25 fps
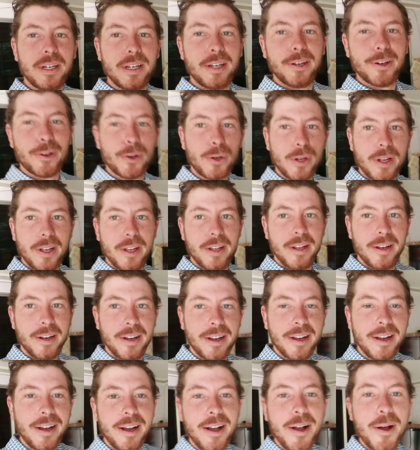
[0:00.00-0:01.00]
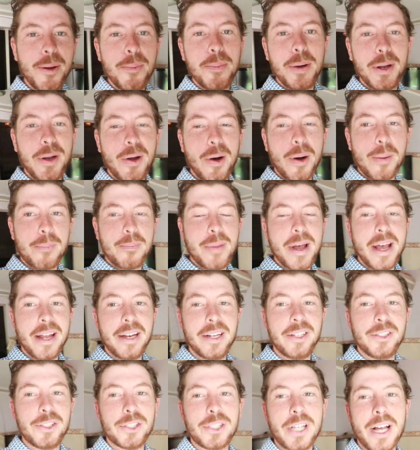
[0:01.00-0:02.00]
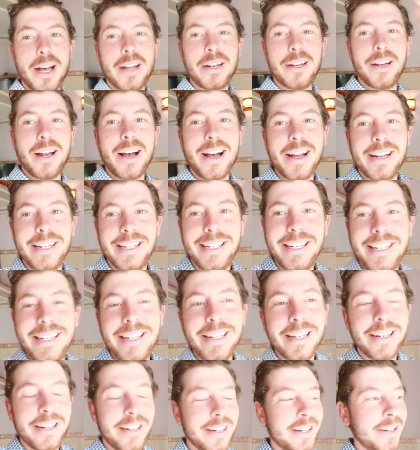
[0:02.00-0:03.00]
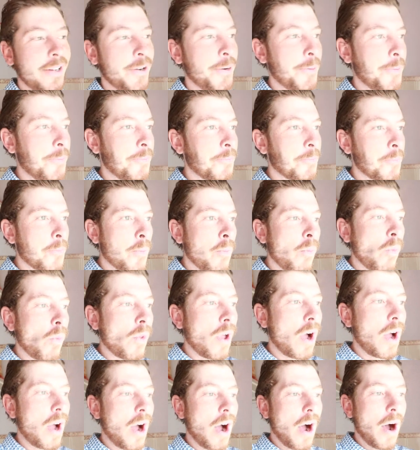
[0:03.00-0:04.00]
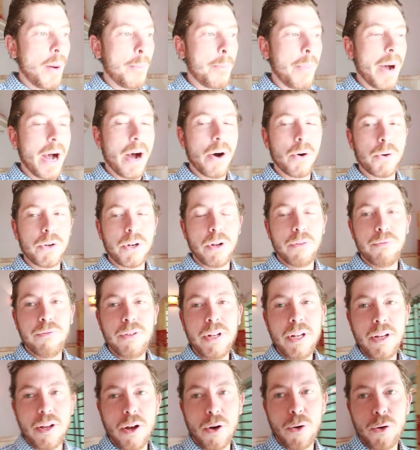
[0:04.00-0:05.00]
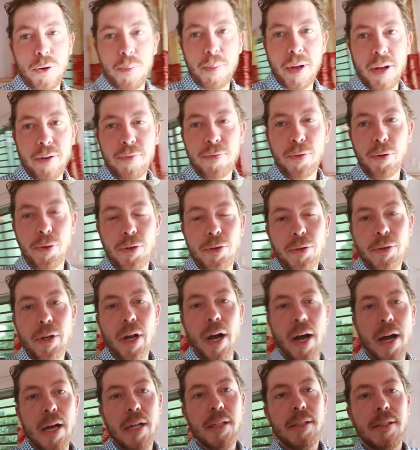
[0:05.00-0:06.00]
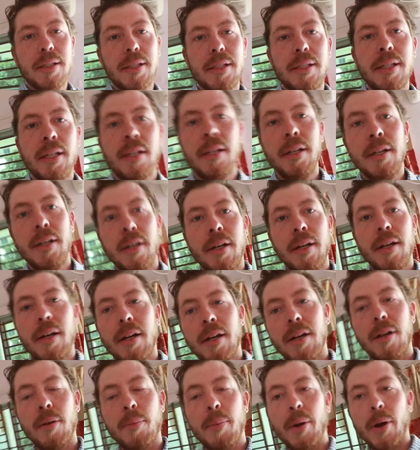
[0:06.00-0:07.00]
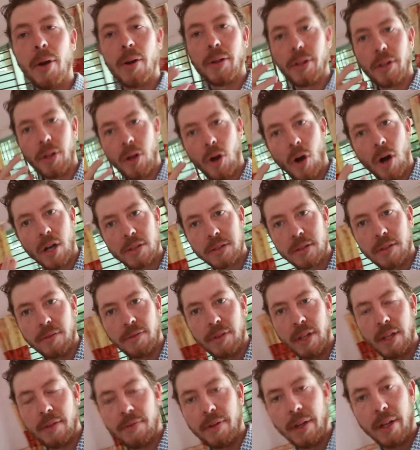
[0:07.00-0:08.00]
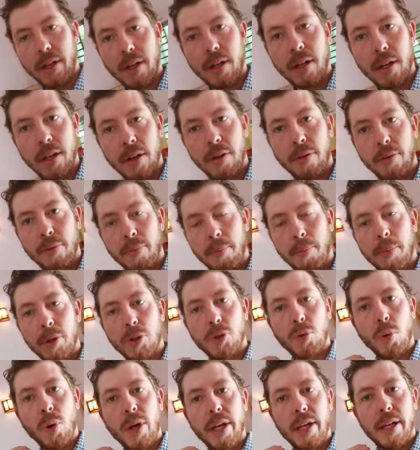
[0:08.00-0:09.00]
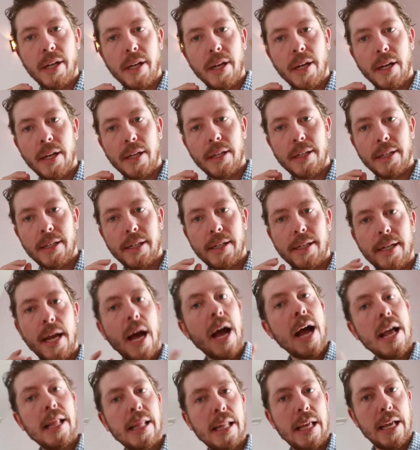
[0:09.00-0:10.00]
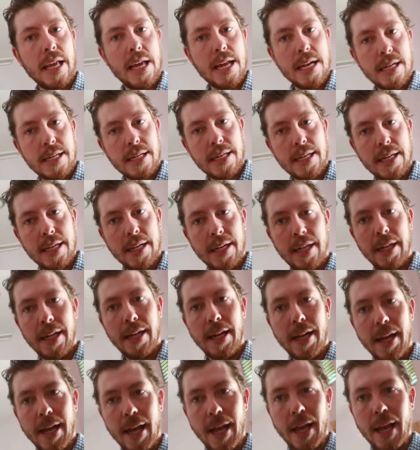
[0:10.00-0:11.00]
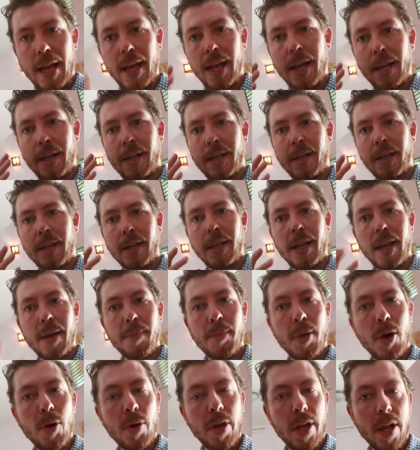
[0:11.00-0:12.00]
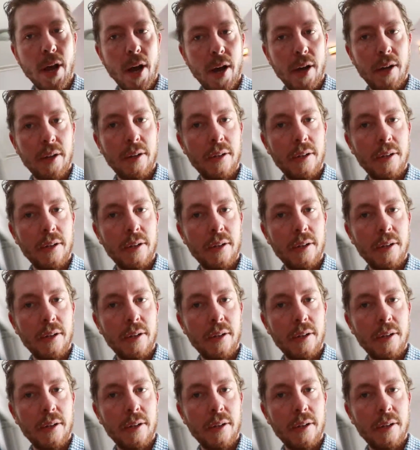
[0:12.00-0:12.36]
here in Phnom Penh and just had an idea about a video to make for you guys comparing the cost of living between Thailand and Cambodia.